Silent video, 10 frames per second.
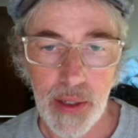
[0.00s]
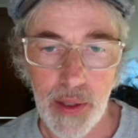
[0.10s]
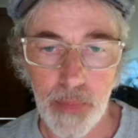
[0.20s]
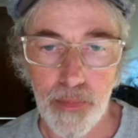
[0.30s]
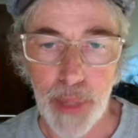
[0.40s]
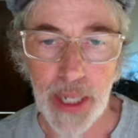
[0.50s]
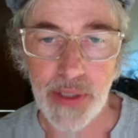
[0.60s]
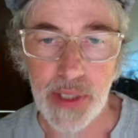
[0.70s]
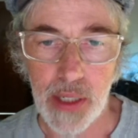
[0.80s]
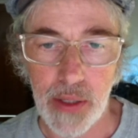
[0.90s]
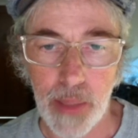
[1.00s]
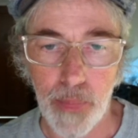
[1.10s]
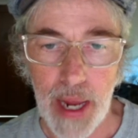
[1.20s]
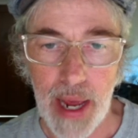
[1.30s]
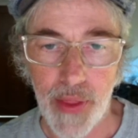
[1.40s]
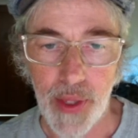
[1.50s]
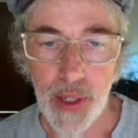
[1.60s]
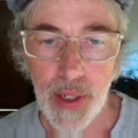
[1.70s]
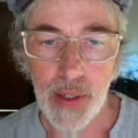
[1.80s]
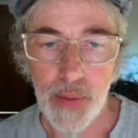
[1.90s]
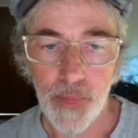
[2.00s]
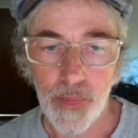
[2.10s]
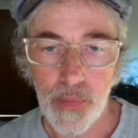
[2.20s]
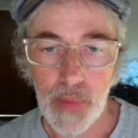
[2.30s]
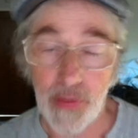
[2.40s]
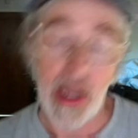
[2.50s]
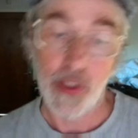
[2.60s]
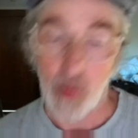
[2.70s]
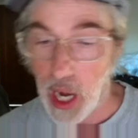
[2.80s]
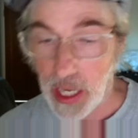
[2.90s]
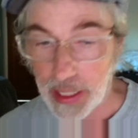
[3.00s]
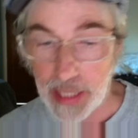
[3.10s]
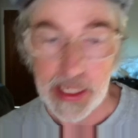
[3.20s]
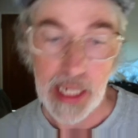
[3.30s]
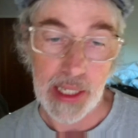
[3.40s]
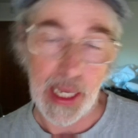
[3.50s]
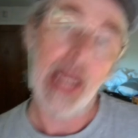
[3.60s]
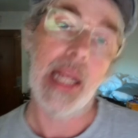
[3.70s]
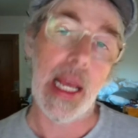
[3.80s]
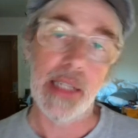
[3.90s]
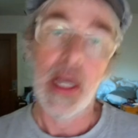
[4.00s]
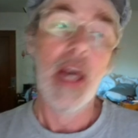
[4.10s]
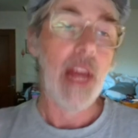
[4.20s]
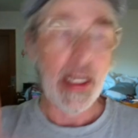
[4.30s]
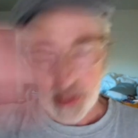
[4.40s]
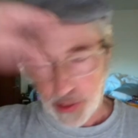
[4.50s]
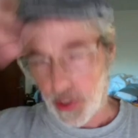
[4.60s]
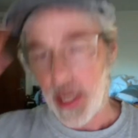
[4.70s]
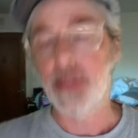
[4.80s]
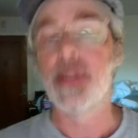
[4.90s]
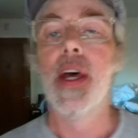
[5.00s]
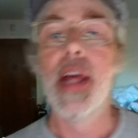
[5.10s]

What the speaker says: The bicycling path. If I was walking, I'd take the. In any case, that's the tricks.